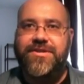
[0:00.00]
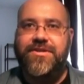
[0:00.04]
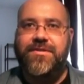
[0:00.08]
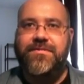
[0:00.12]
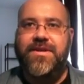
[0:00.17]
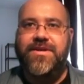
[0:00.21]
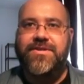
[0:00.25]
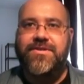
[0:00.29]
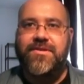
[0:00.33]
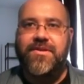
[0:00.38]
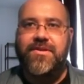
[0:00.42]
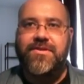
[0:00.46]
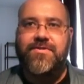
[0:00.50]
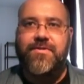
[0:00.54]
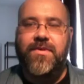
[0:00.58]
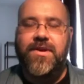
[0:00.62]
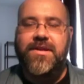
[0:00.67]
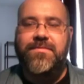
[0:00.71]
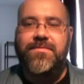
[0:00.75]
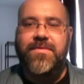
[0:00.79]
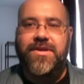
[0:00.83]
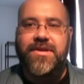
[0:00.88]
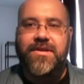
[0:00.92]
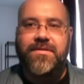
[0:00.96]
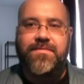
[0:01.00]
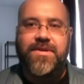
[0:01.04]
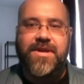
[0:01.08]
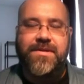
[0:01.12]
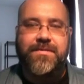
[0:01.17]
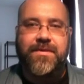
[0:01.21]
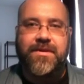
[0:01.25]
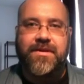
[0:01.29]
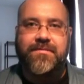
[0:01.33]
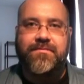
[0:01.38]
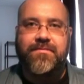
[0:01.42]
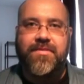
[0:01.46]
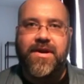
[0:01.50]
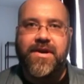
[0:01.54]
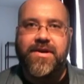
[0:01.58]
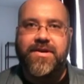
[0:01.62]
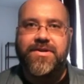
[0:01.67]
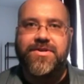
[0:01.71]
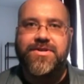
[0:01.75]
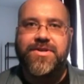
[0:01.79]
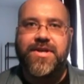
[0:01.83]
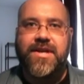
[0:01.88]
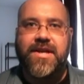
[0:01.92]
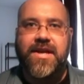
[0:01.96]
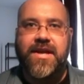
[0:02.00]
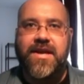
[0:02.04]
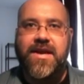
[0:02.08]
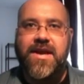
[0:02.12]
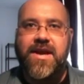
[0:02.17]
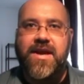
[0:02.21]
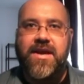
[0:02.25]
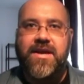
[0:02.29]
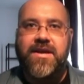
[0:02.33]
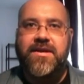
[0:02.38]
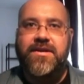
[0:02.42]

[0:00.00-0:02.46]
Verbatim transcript: estimates there are 20 million people in bondage today.